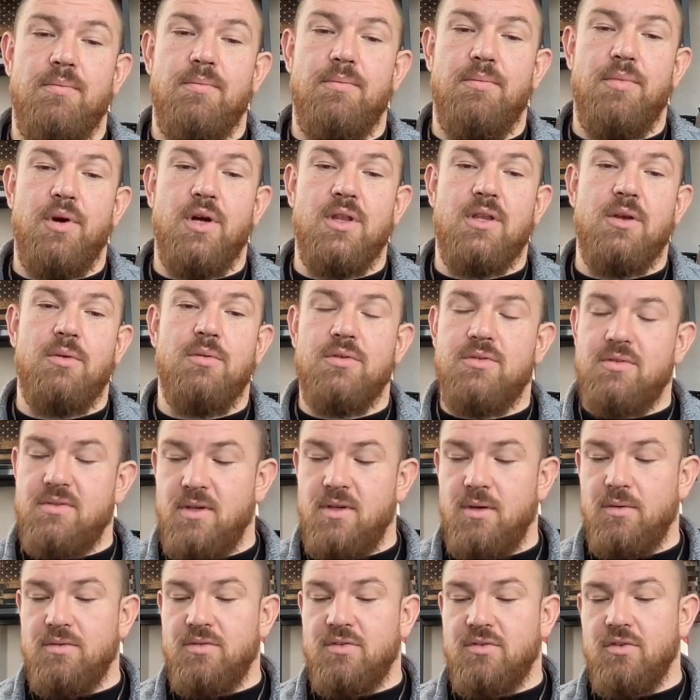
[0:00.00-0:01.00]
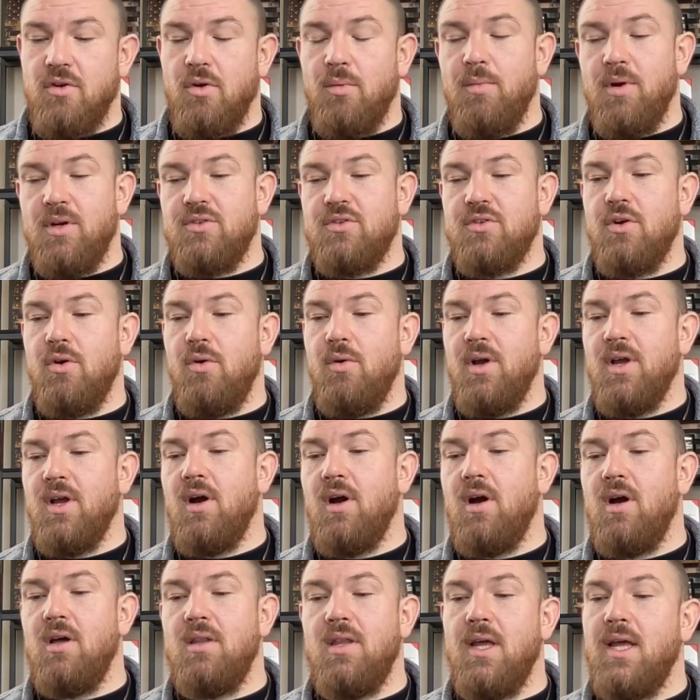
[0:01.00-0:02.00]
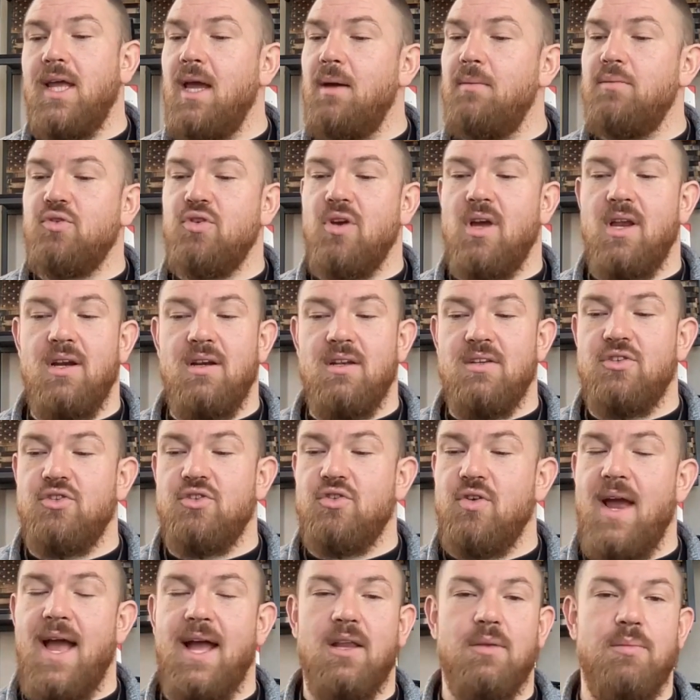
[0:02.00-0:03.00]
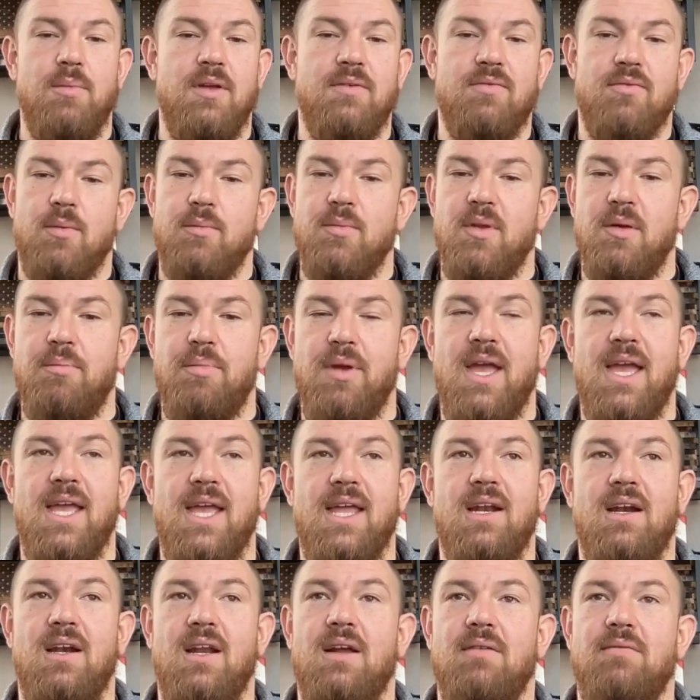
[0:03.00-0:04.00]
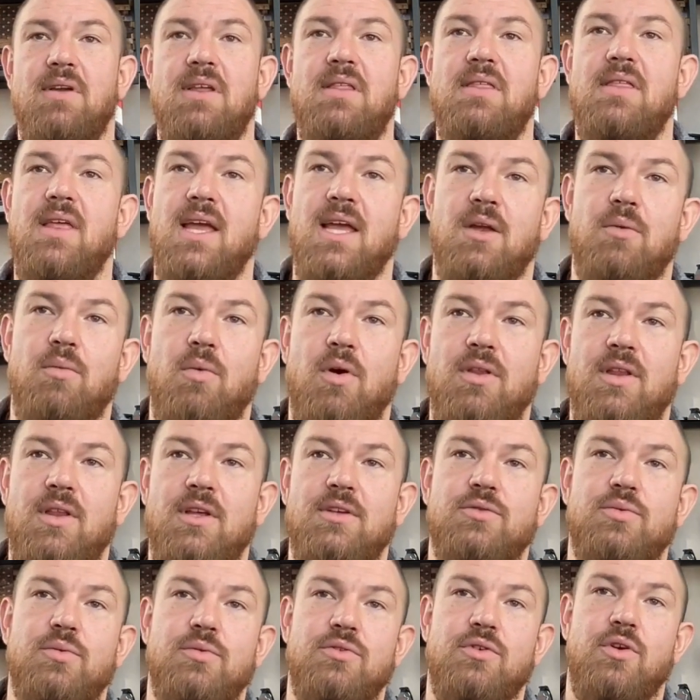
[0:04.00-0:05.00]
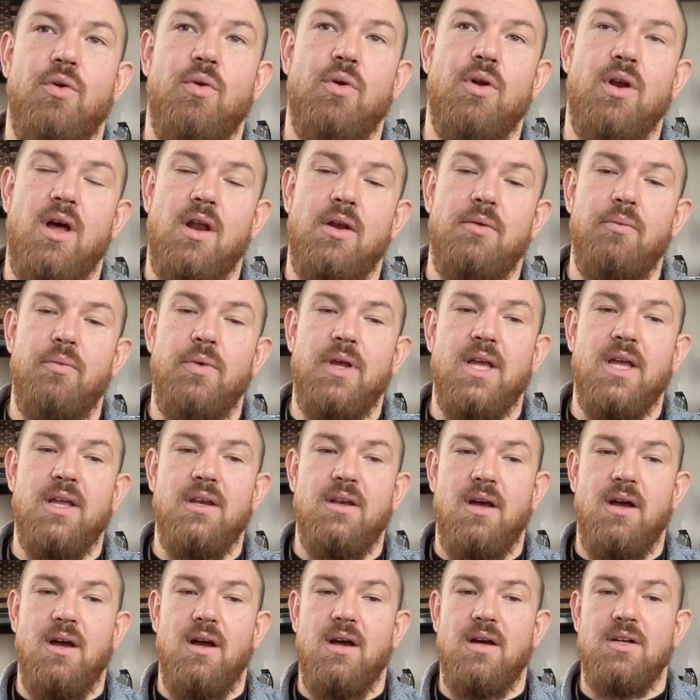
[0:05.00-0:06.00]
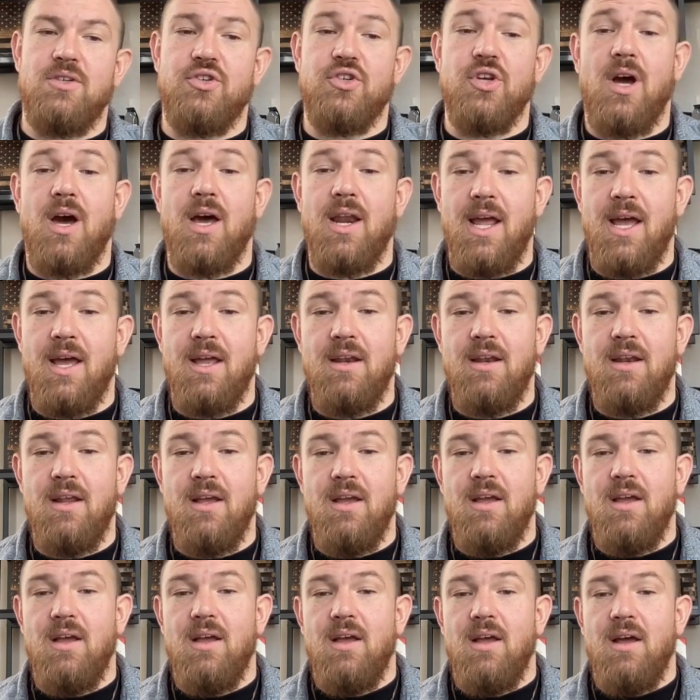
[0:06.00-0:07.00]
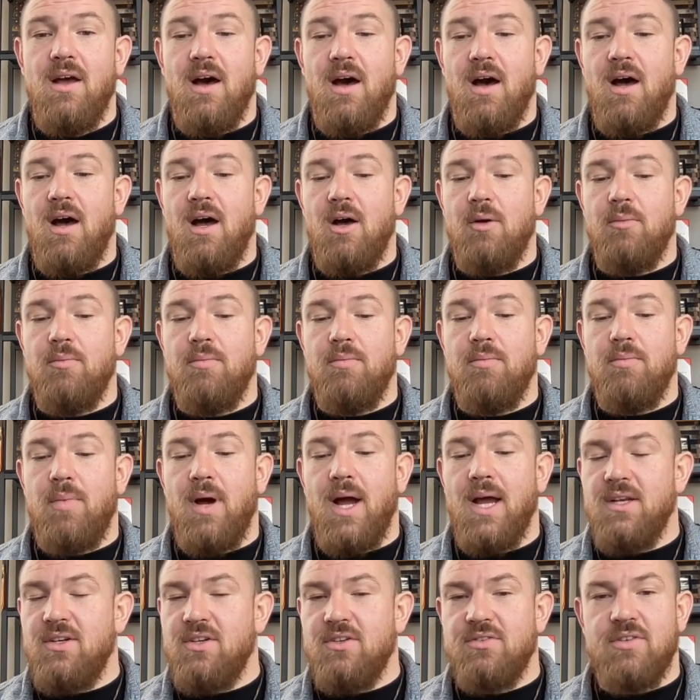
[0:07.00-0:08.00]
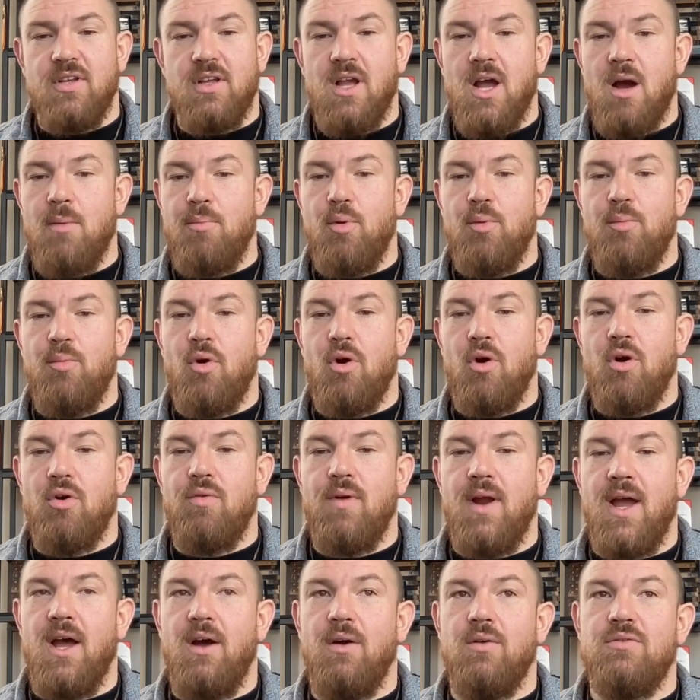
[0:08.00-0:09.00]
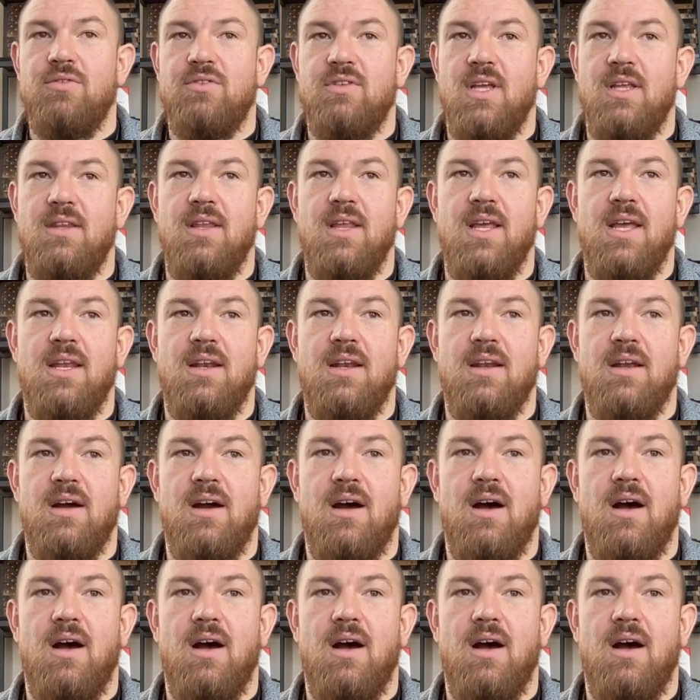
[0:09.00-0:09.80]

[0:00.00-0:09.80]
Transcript: But there was so much going on. They kept trying to distract me from the pain and everything. And while this was going on, we get shot at by just a couple more rounds, and then